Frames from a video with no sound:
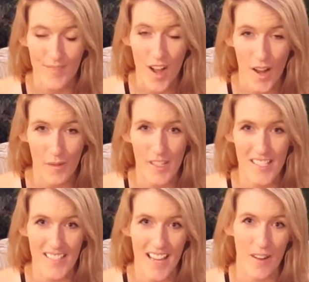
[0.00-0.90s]
Onwards
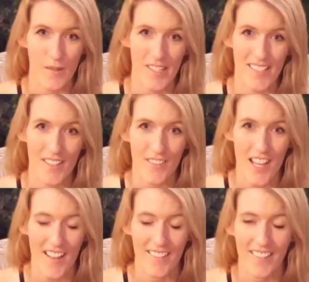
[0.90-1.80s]
and downwards,
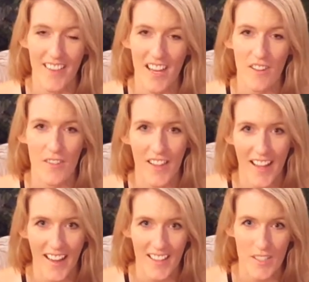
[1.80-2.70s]
Sylvia. Thank you for
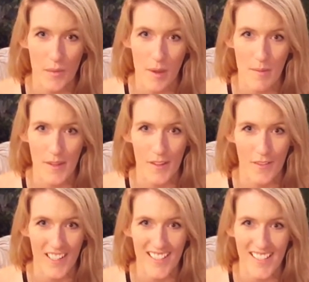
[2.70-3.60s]
letting us swim in your fin